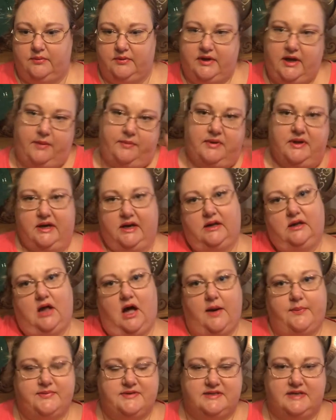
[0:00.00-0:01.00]
kept getting
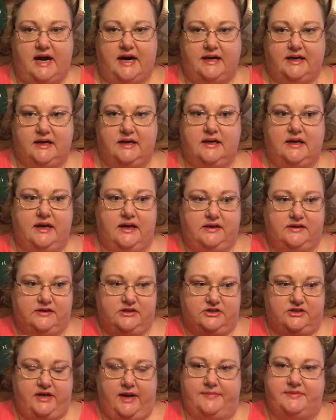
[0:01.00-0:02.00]
lopsided, it
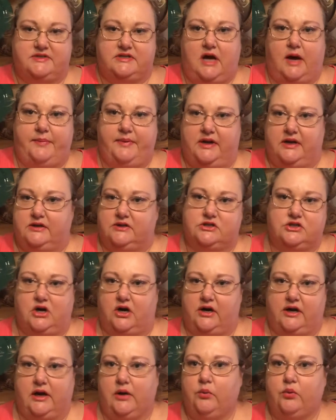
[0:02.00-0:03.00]
just kept stopping and
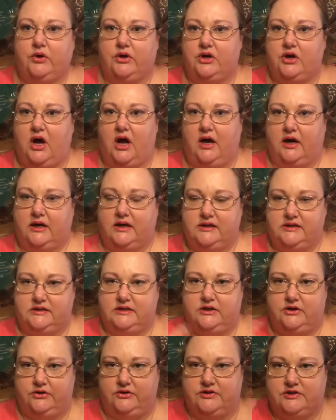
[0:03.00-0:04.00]
starting. It would not
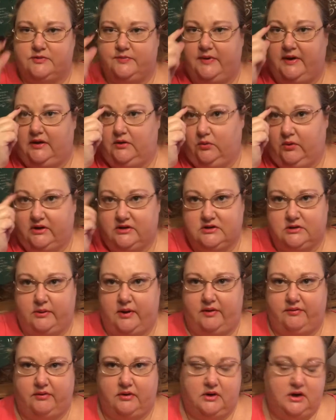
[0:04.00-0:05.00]
continue to spin
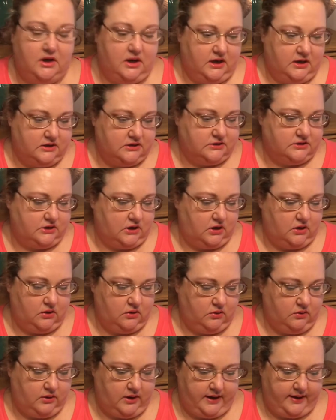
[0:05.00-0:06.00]
whatsoever.
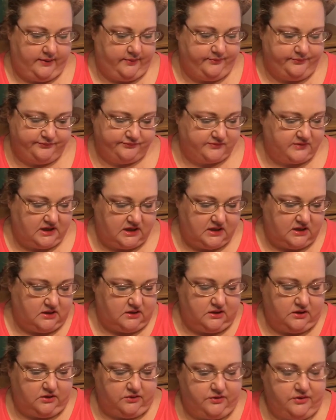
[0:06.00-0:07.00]
So,
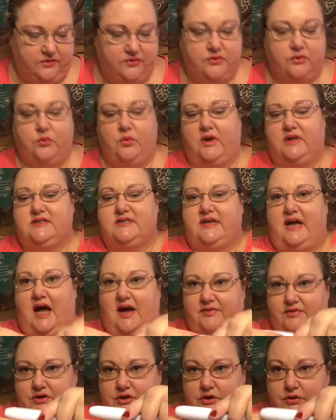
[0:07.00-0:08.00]
you know, the ones that
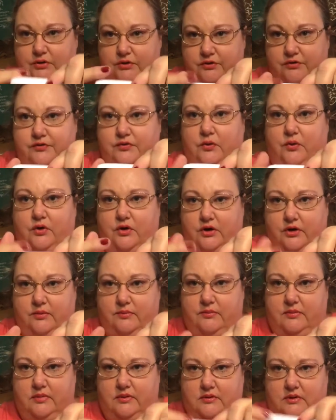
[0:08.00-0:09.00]
have a
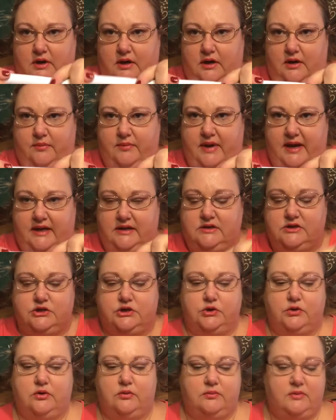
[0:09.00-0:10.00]
uniform end
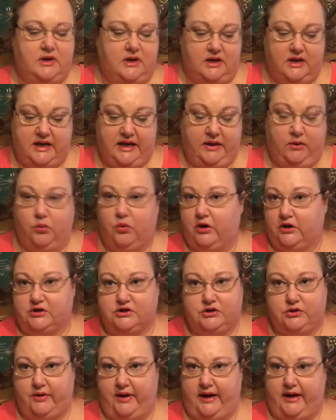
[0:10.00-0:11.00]
to them, it
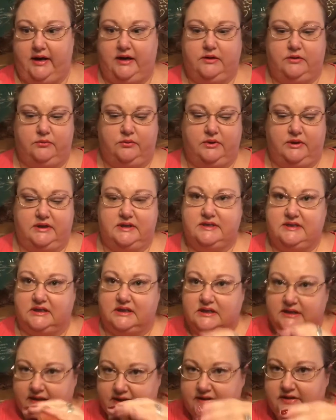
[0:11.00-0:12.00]
worked great. It really
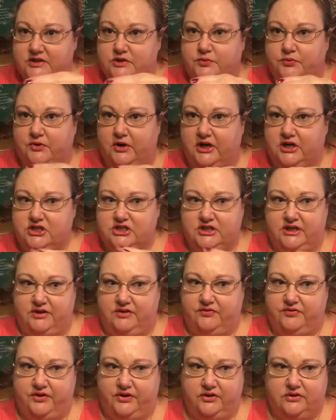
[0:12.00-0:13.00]
did clean this brush. It
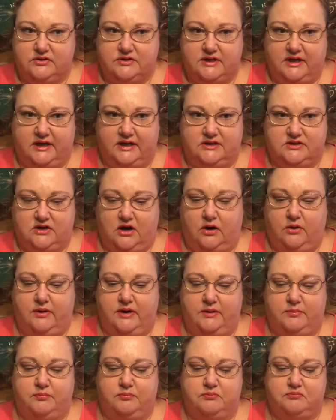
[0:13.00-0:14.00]
feels like it's
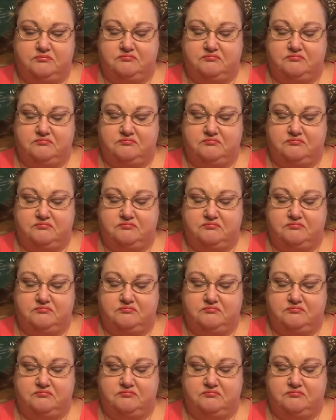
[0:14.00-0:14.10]
already